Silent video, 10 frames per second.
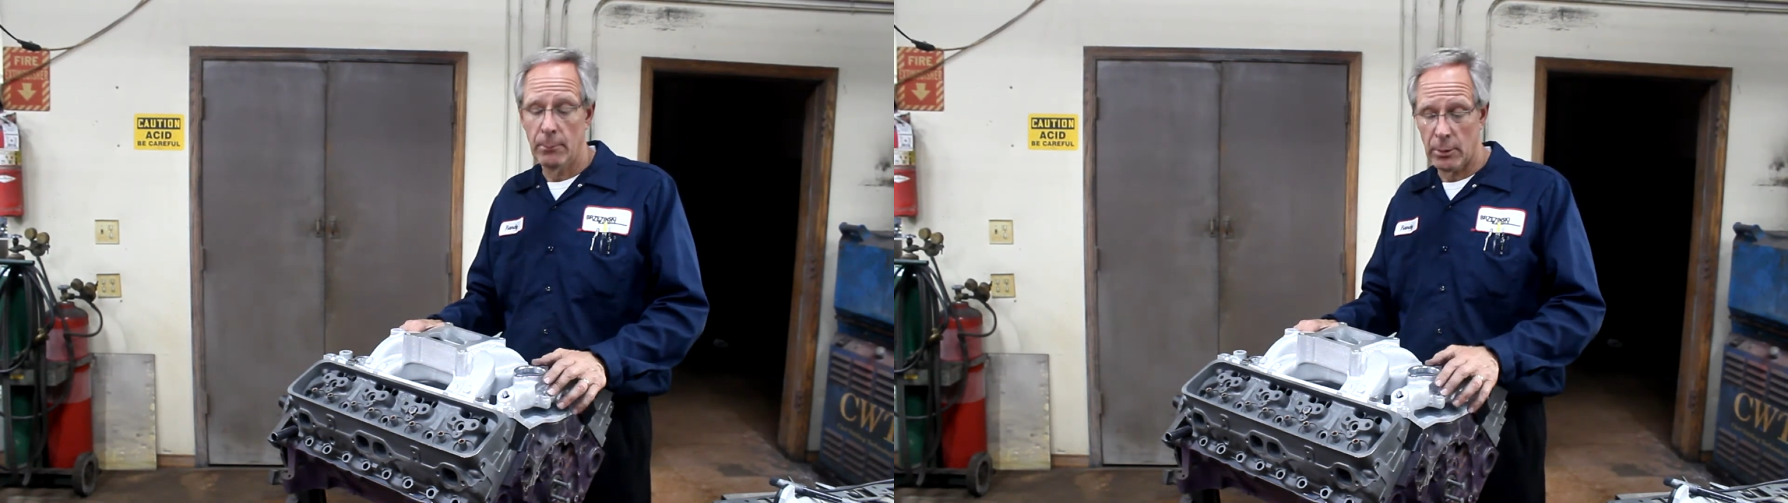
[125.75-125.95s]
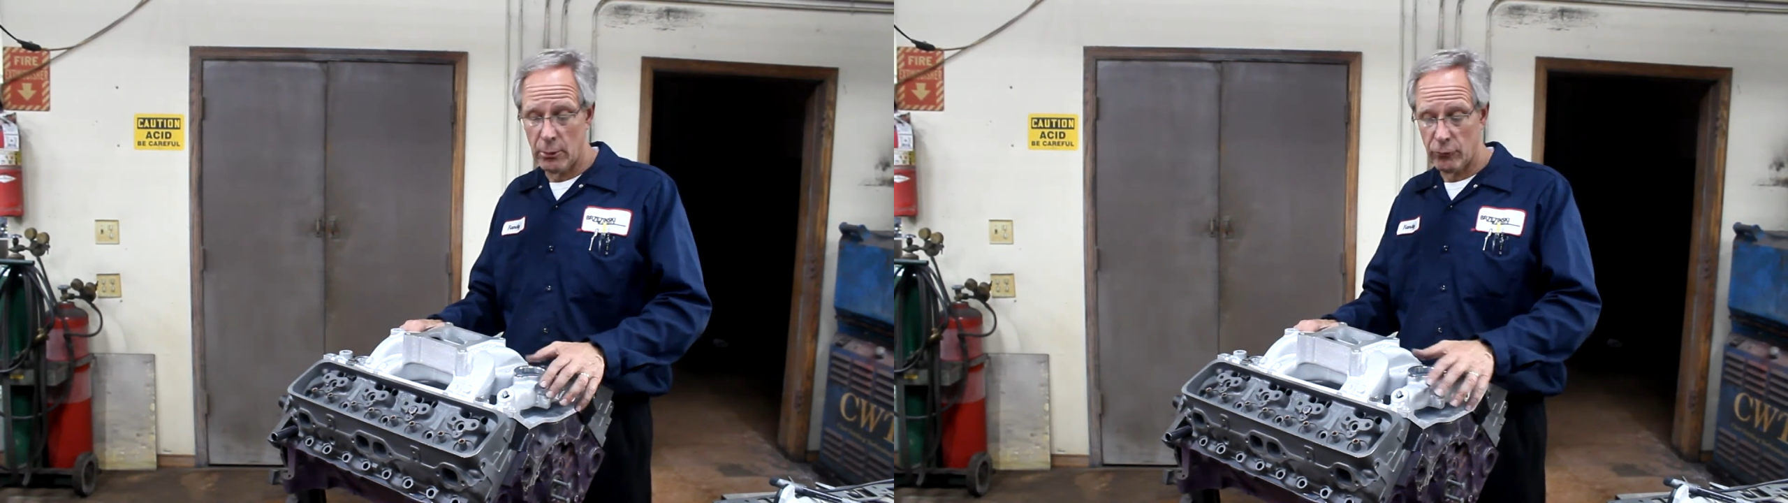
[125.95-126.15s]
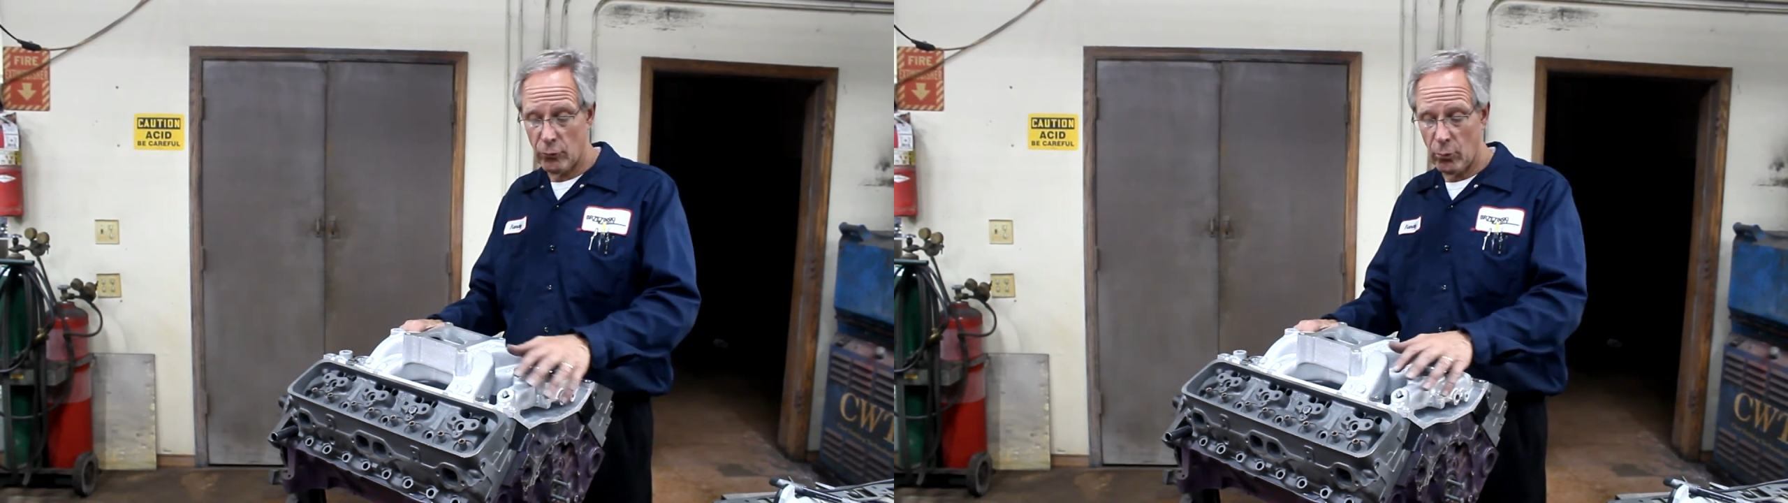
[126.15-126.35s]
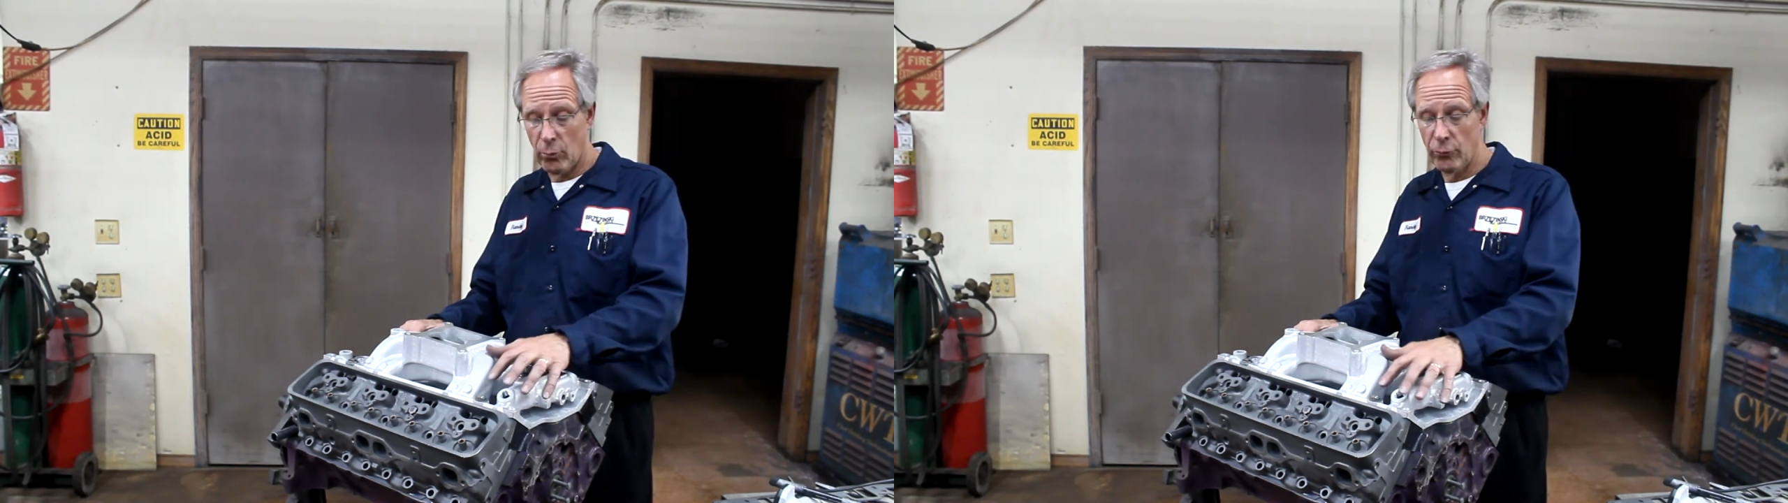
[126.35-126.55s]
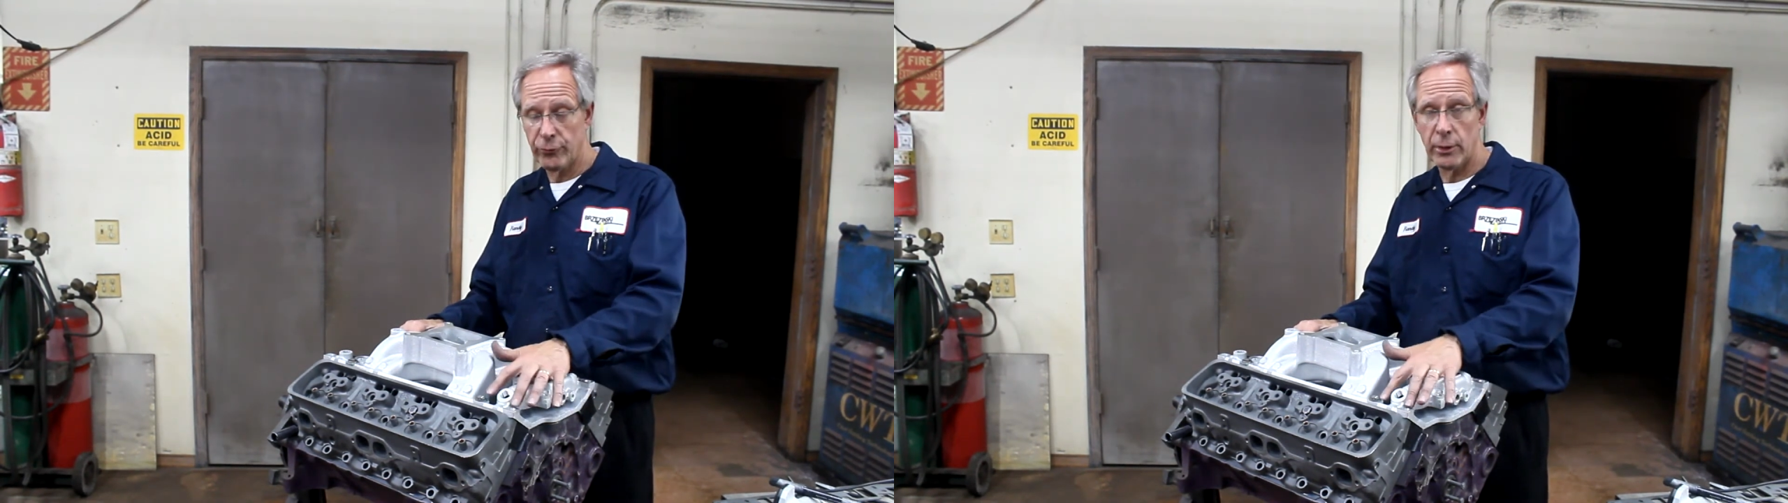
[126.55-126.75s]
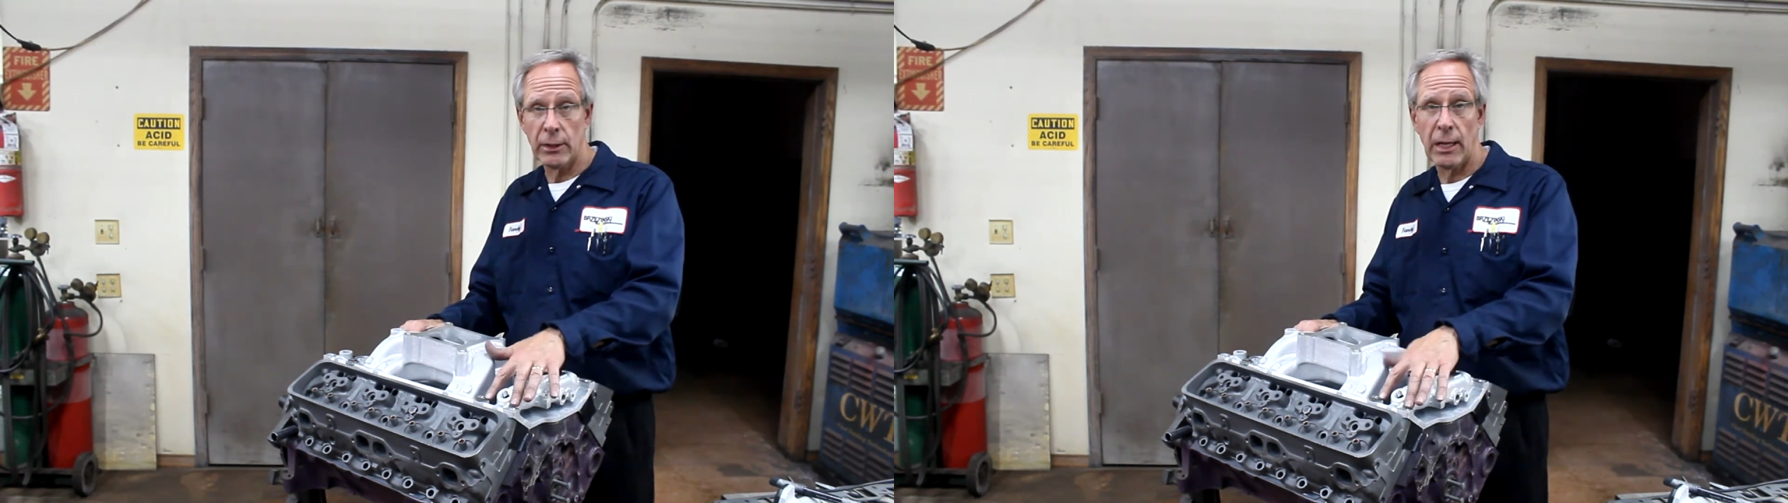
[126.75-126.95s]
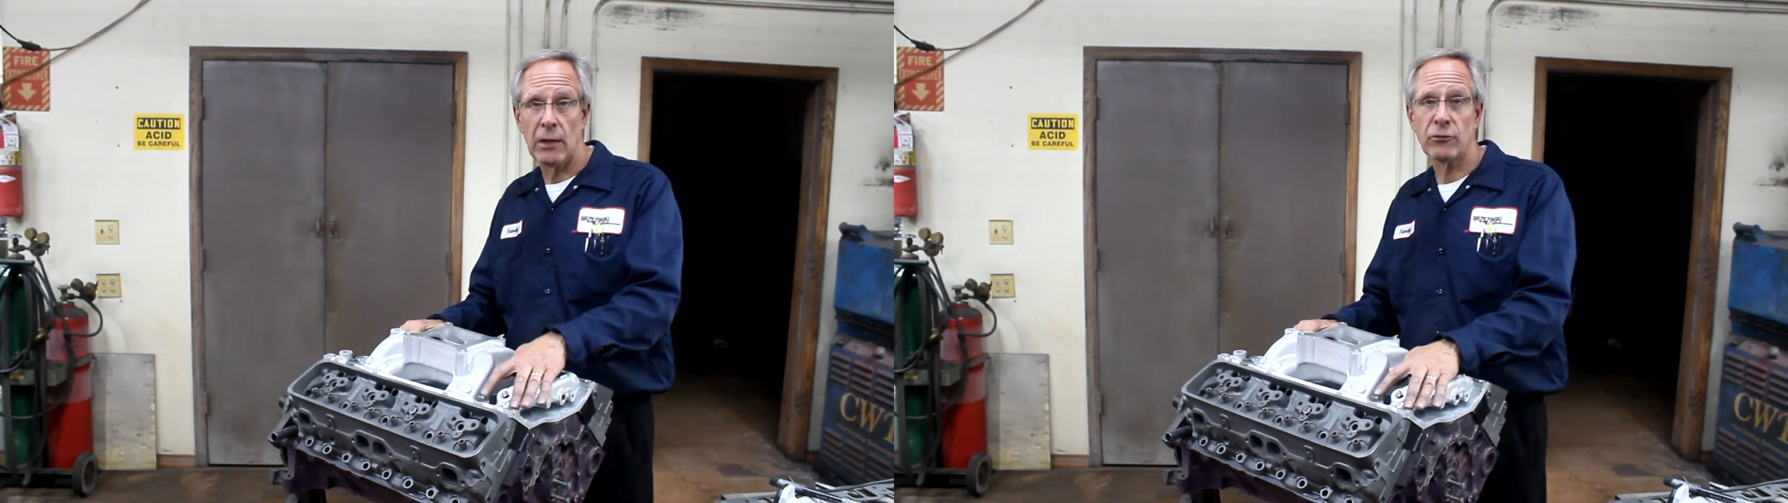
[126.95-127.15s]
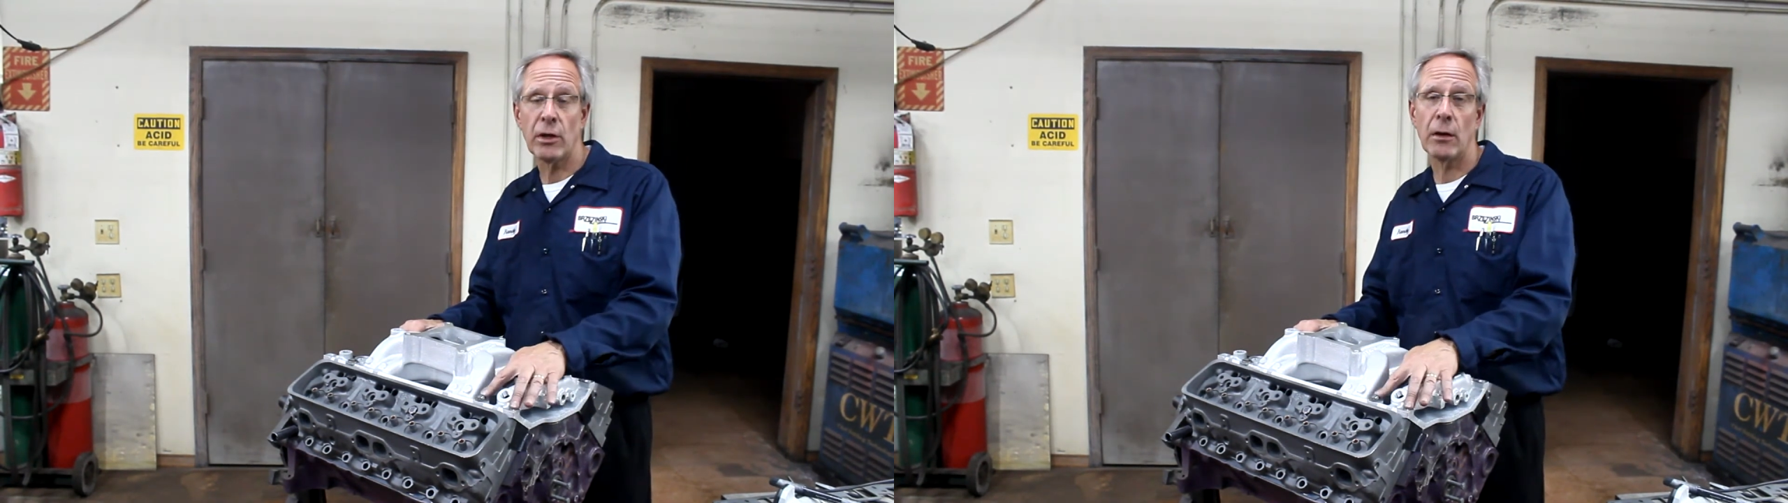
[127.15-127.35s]
because the holes in the
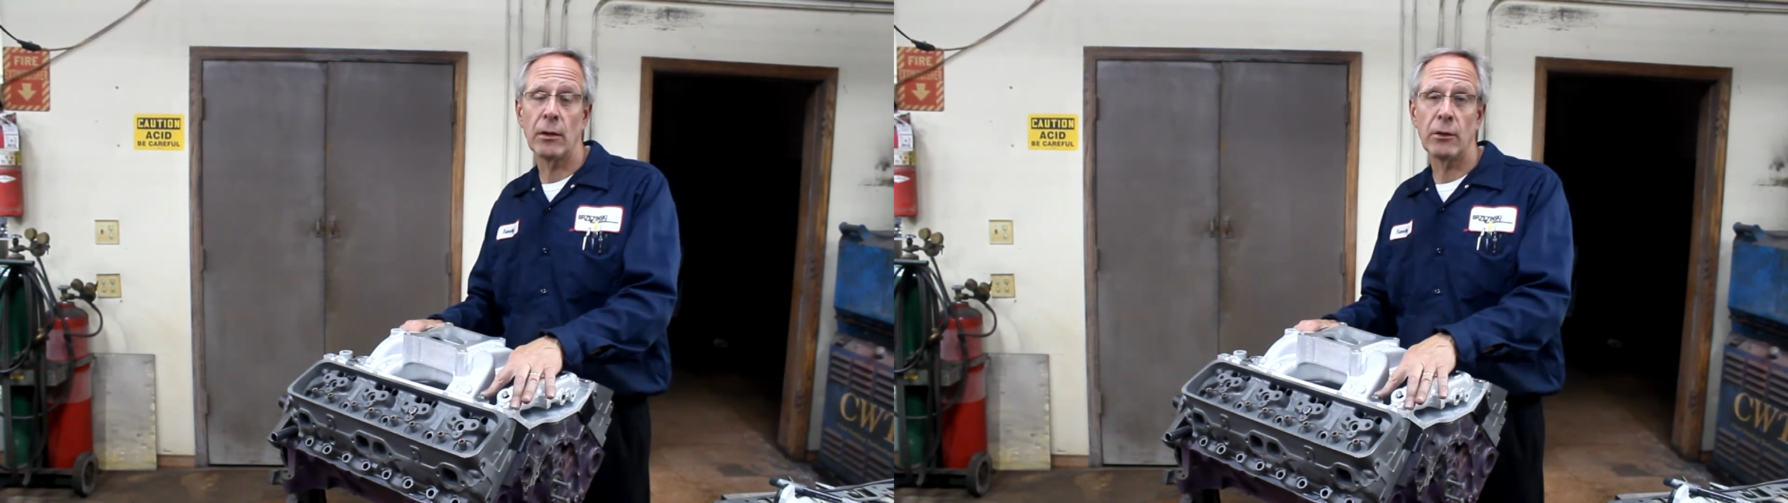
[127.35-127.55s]
cast iron